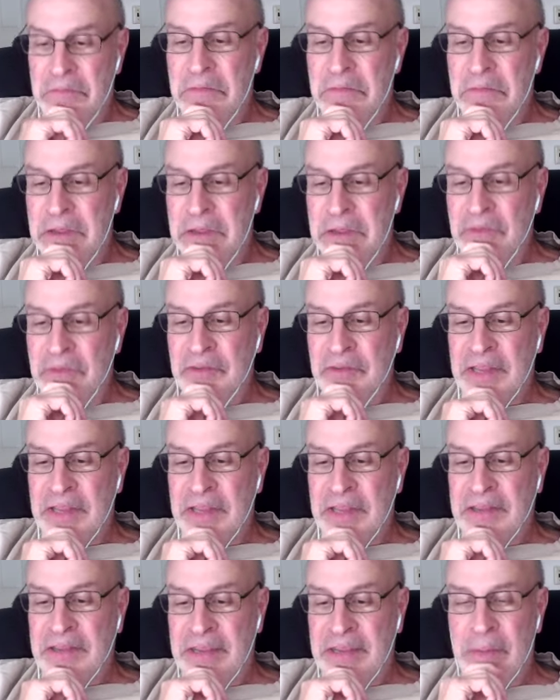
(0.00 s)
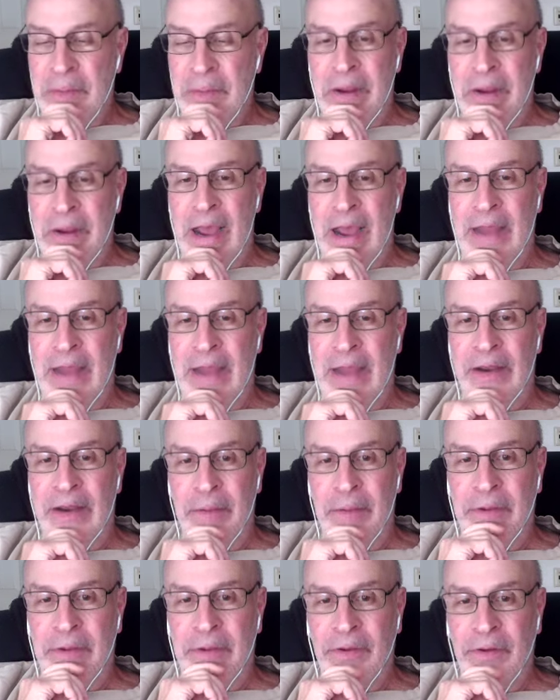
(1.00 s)
interesting to keep an eye on him
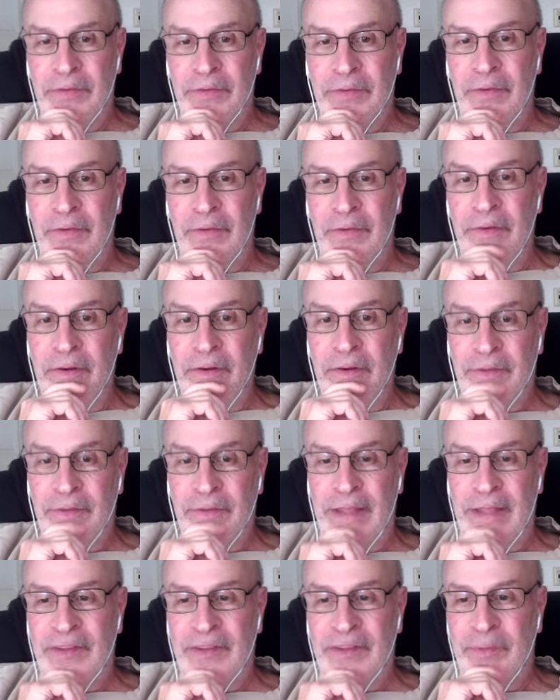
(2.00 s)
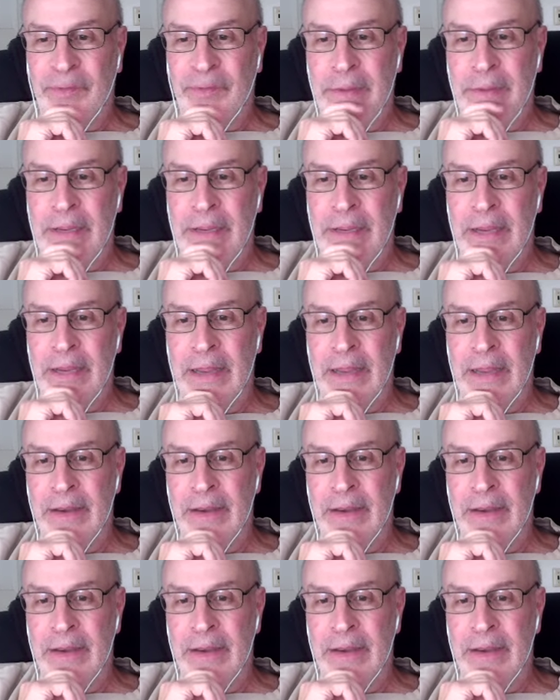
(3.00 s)
because because of that speed. And